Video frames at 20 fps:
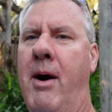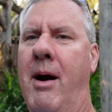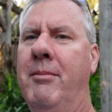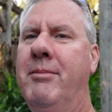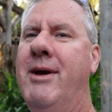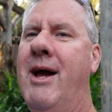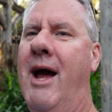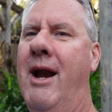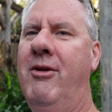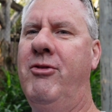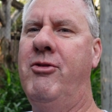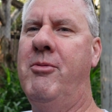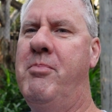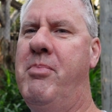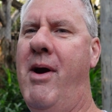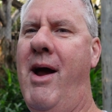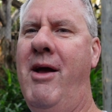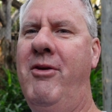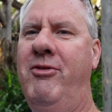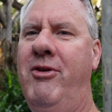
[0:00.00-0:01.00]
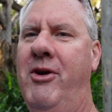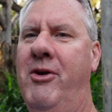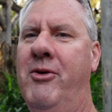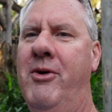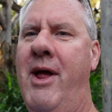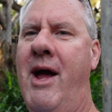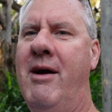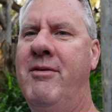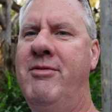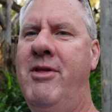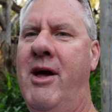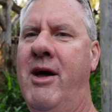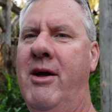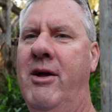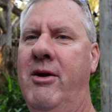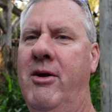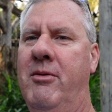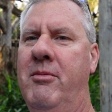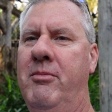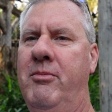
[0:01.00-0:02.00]
I'm kind of surprised they don't have
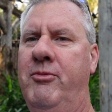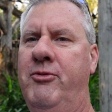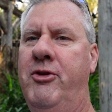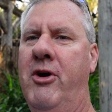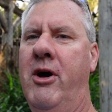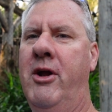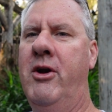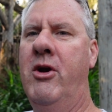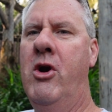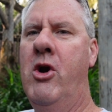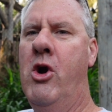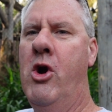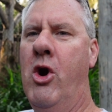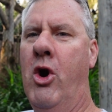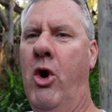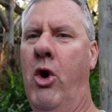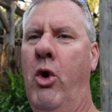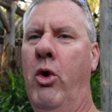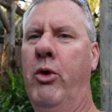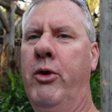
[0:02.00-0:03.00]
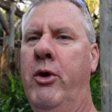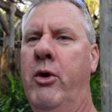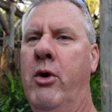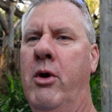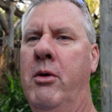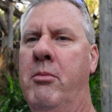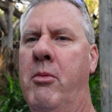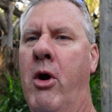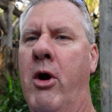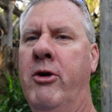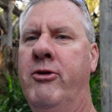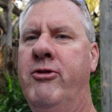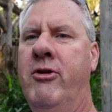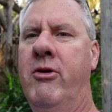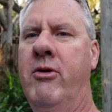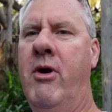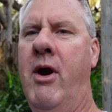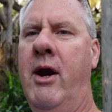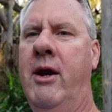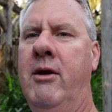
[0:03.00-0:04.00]
that done earlier in March
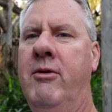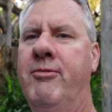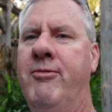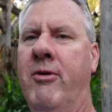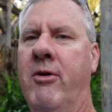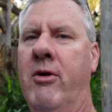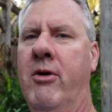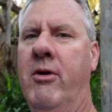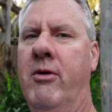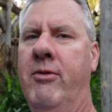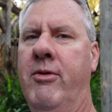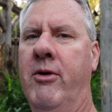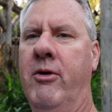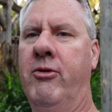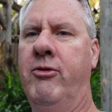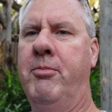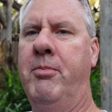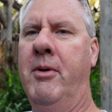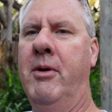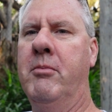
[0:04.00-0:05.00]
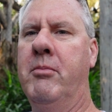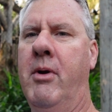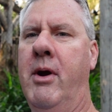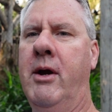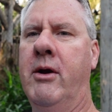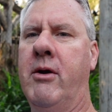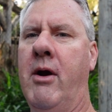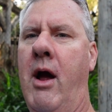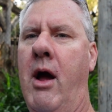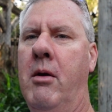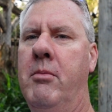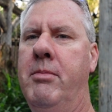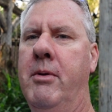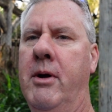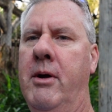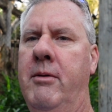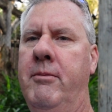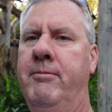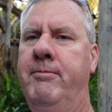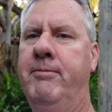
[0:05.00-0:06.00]
and ready for the spring break crowd,
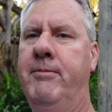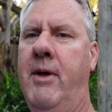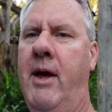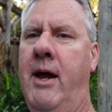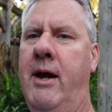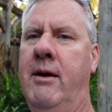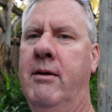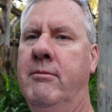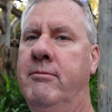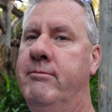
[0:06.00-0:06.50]
but hey,